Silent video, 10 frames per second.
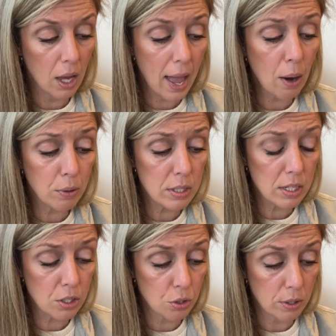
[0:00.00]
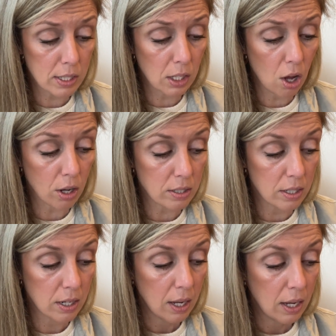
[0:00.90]
Our sister is
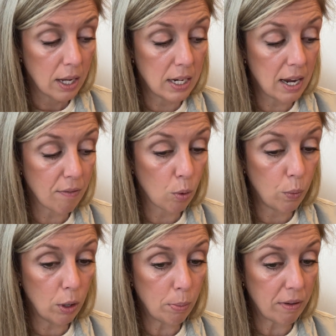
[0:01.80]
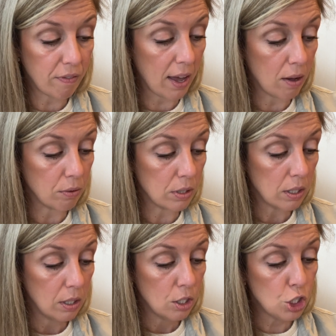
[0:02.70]
lost and never will be found.
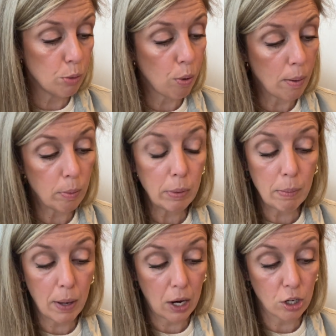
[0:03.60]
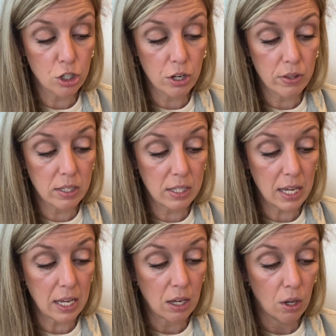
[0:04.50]
She probably perished in the
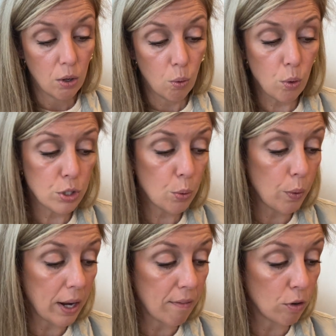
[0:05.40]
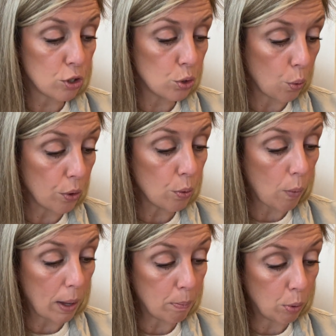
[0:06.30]
sea, or to whatever shore the
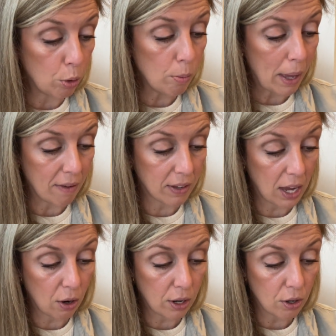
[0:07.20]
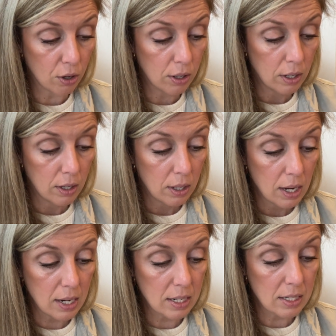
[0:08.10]
white bull may have carried her.
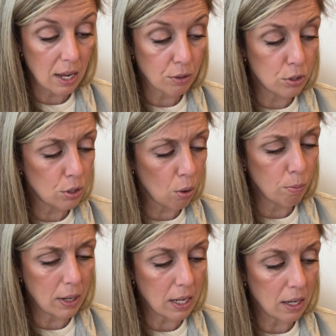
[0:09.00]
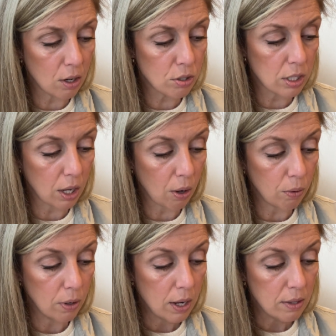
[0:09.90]
It is now so many years ago
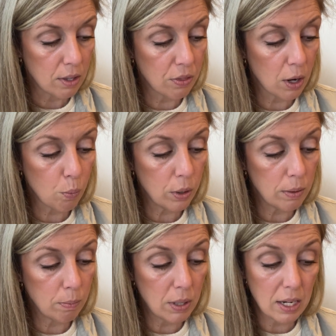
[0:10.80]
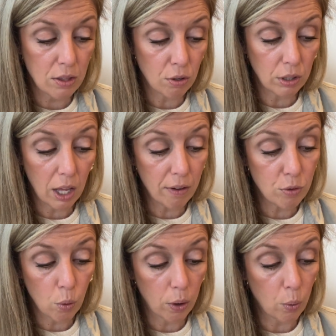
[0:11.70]
that there would be neither love
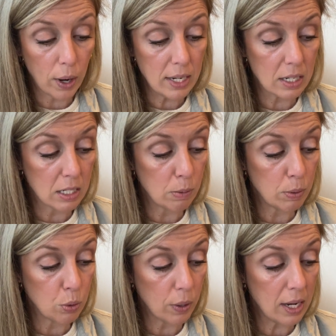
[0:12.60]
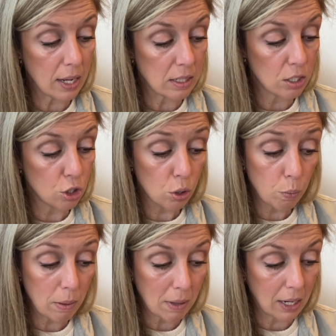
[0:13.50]
nor acquaintance between us should
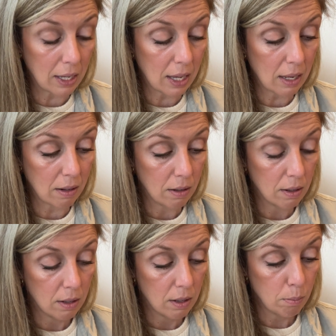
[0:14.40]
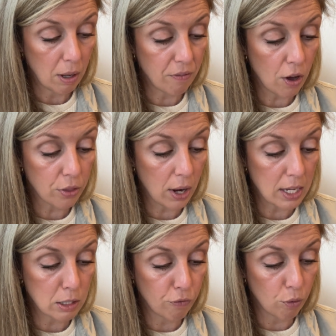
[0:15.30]
we meet again. My father
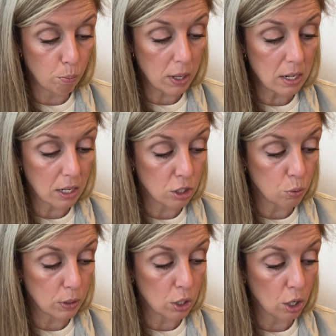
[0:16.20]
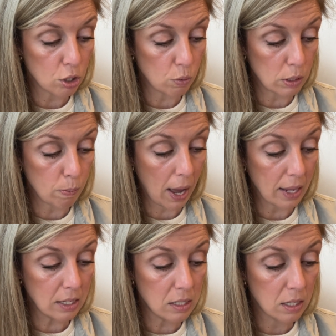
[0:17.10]
has forbidden us to return to his
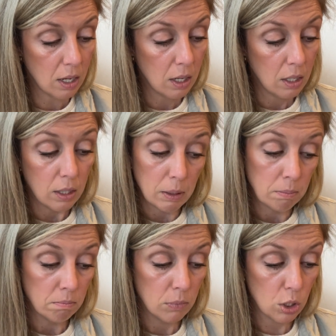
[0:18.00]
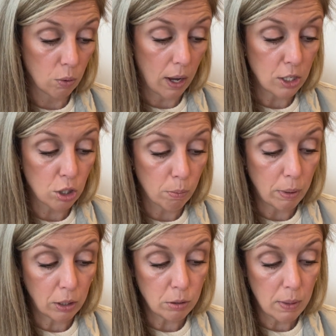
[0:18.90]
palace, so I shall
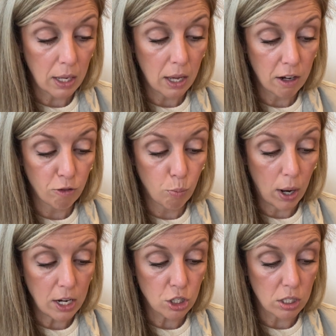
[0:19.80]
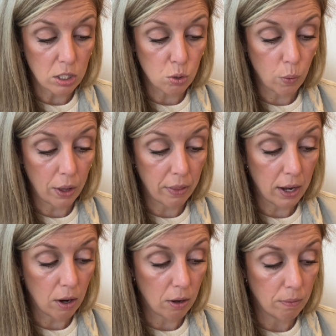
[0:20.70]
build me a hut of branches and dwell
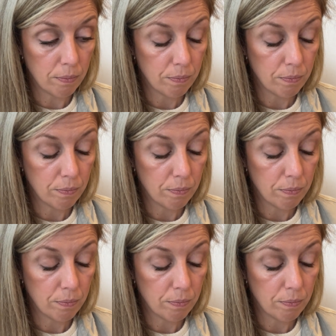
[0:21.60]
there."